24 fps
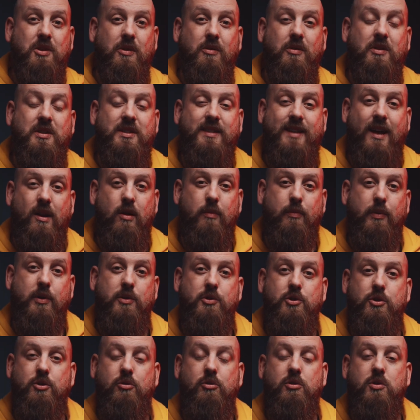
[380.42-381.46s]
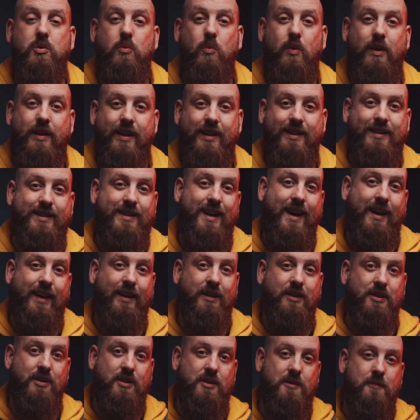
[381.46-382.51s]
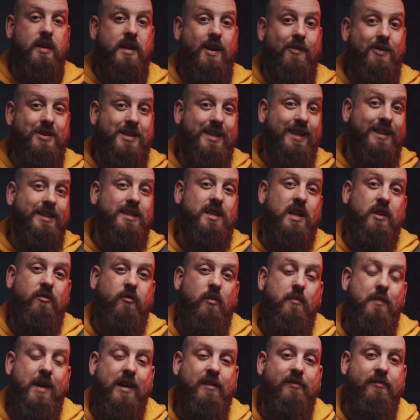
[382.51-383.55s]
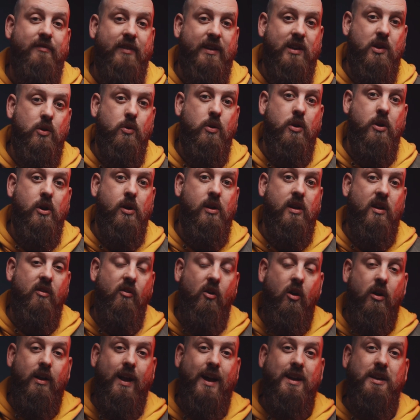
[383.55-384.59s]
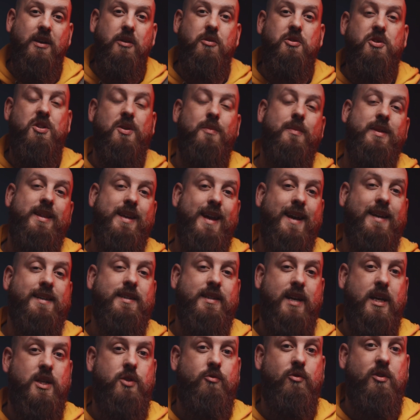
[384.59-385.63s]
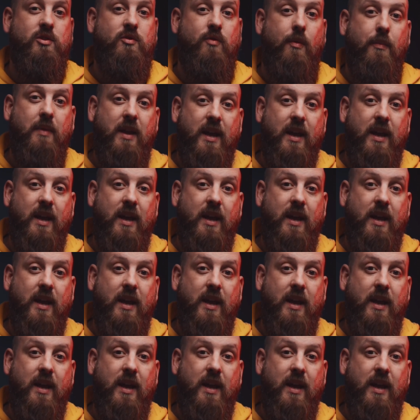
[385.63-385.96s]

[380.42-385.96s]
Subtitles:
you to set up and shoot within seconds. Now, as you can see from my video earlier on, I used some of the accessories from